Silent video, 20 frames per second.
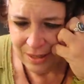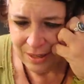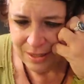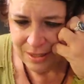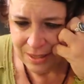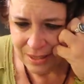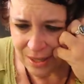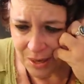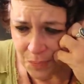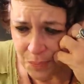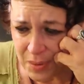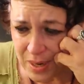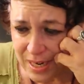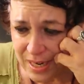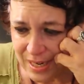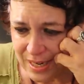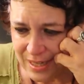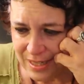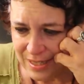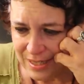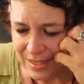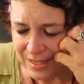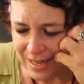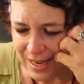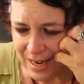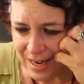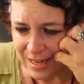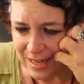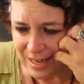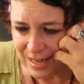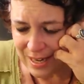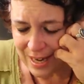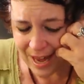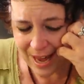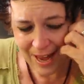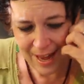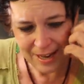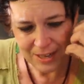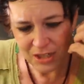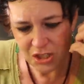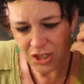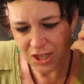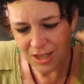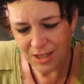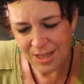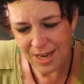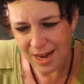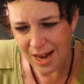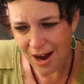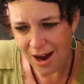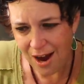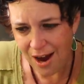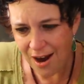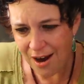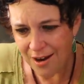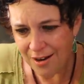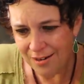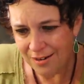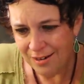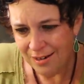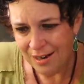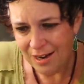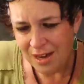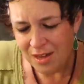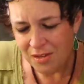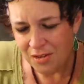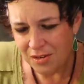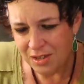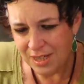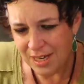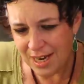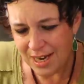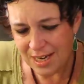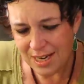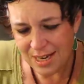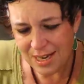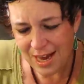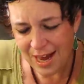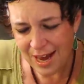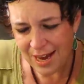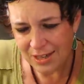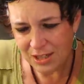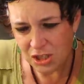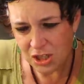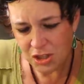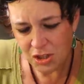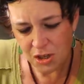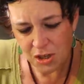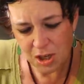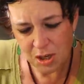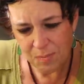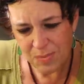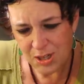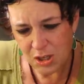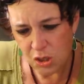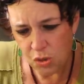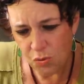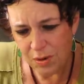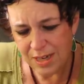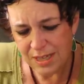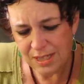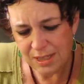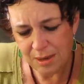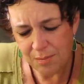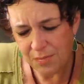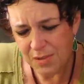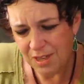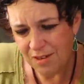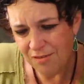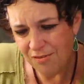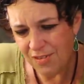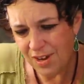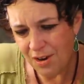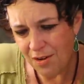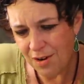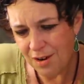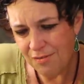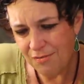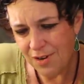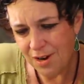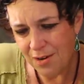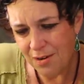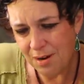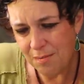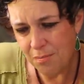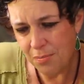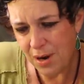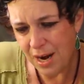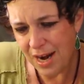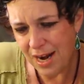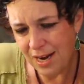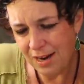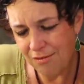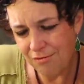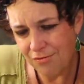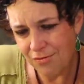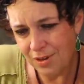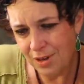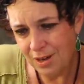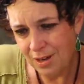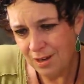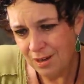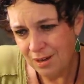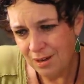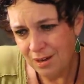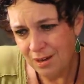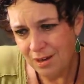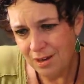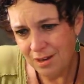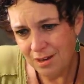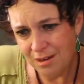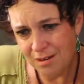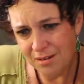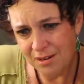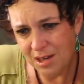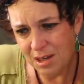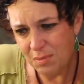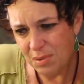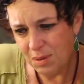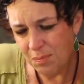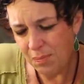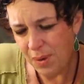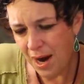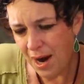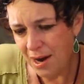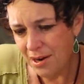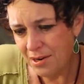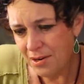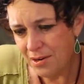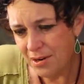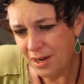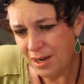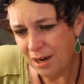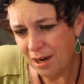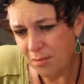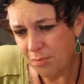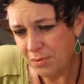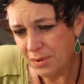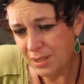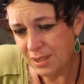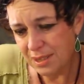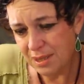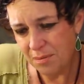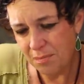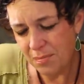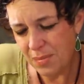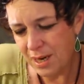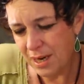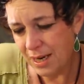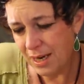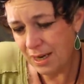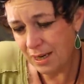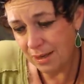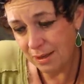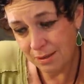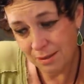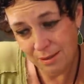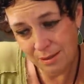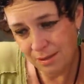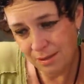Somebody is taking action. They are. They're taking action. They're going to be doing something very, very brave. You're going to be partnering up with somebody.